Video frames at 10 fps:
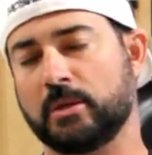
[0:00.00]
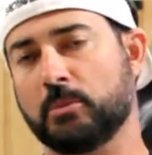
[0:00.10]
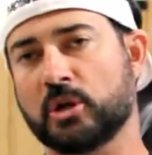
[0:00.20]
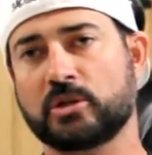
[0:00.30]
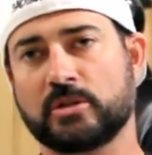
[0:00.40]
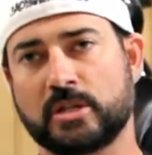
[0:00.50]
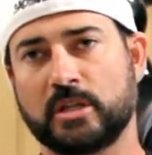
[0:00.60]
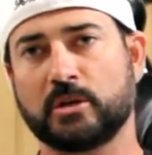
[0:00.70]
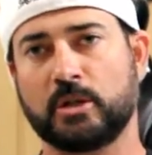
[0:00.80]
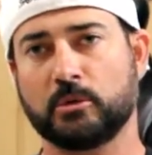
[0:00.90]
the motions
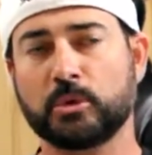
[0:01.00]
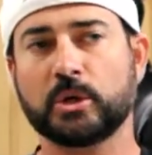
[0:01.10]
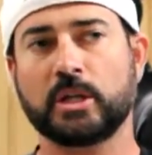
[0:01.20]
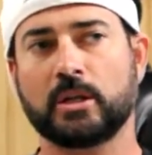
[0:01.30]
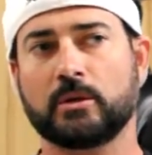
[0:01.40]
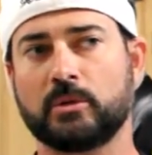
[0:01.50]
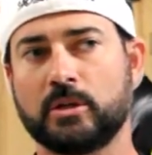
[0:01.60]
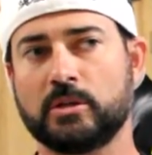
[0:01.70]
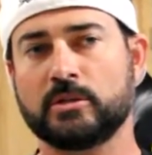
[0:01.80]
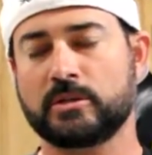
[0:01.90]
that you're putting,
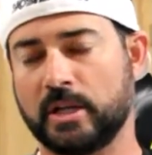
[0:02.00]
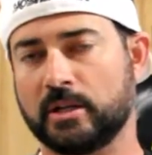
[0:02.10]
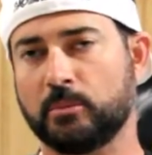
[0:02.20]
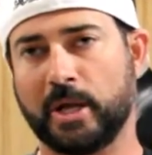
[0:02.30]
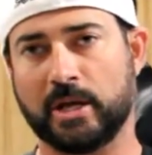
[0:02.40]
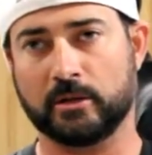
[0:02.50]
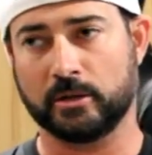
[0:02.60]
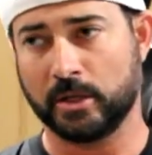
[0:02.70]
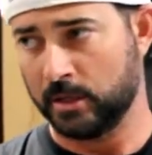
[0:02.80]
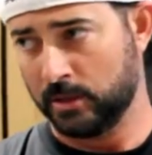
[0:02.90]
when you do stand-up paddle,